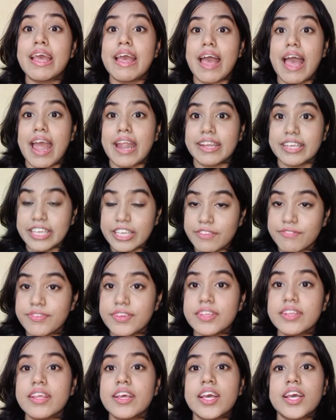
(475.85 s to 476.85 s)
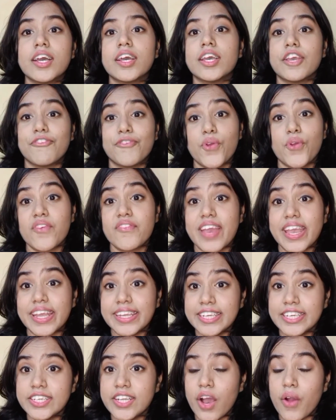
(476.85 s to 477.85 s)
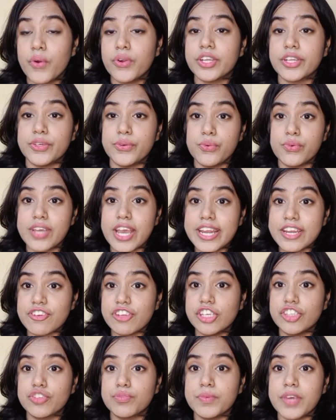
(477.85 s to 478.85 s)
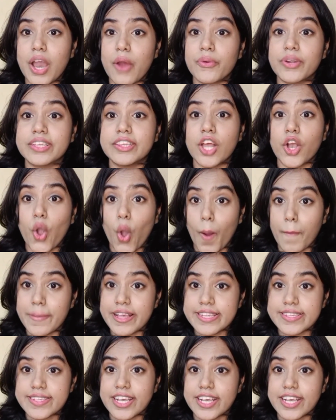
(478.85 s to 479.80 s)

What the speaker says: And even if you have any doubt, you can reach me out in the comment